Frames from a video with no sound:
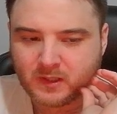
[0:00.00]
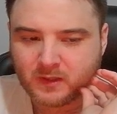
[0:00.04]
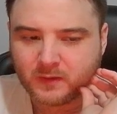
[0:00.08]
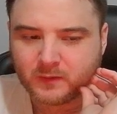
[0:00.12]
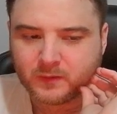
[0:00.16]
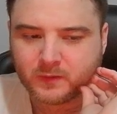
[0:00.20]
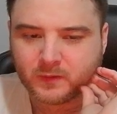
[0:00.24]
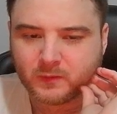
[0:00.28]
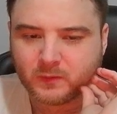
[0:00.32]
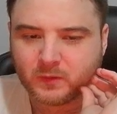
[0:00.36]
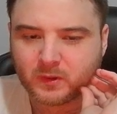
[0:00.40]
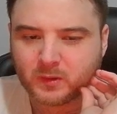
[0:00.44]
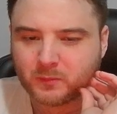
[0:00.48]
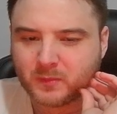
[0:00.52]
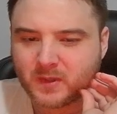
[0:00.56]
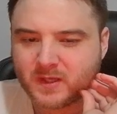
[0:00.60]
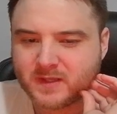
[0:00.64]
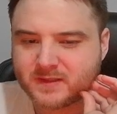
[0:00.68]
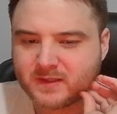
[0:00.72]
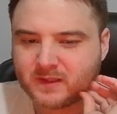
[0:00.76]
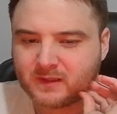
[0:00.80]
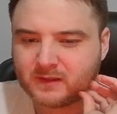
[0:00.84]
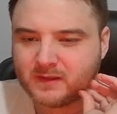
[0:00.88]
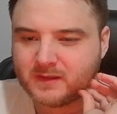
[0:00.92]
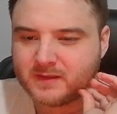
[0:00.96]
you will
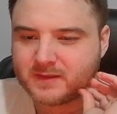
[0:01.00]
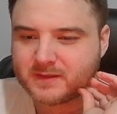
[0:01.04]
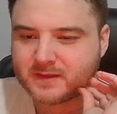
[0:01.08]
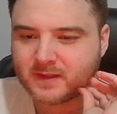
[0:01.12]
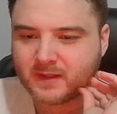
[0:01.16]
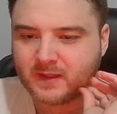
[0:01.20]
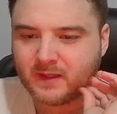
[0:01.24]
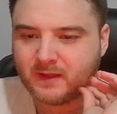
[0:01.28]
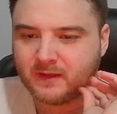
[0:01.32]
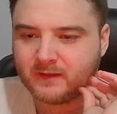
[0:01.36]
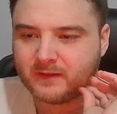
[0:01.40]
basically see